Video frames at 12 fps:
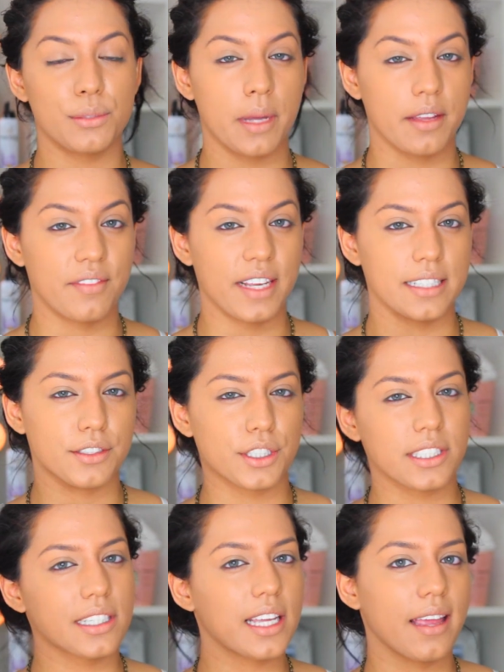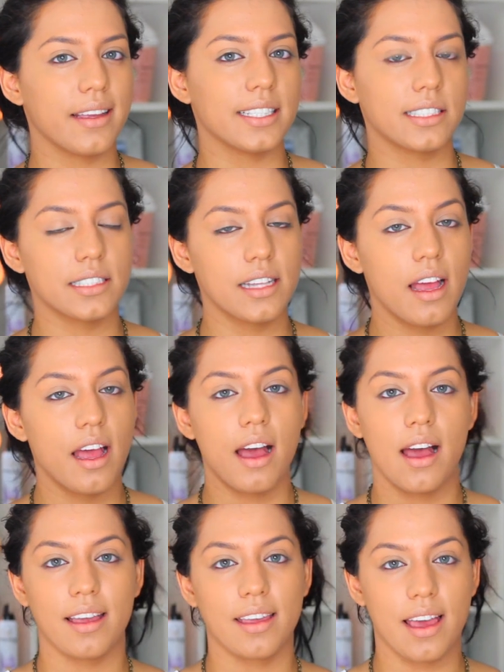to my face just in case
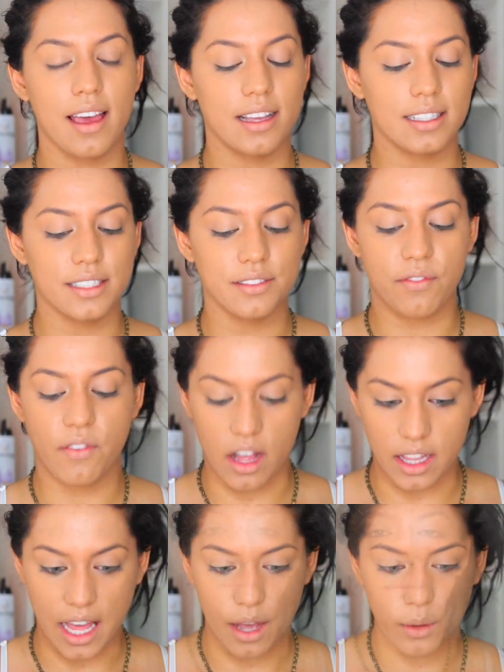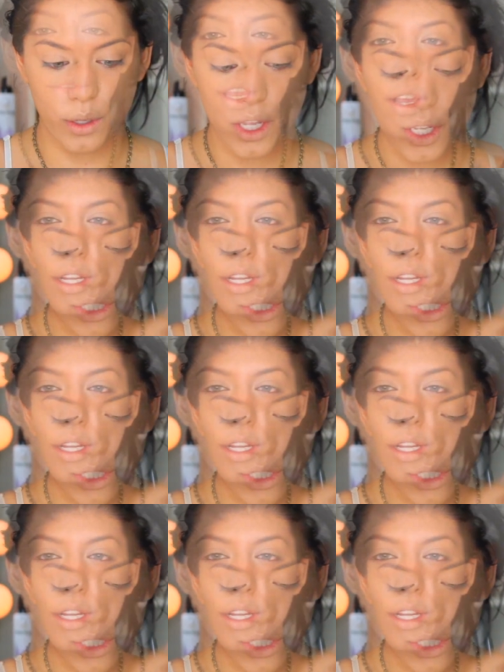I get fallout.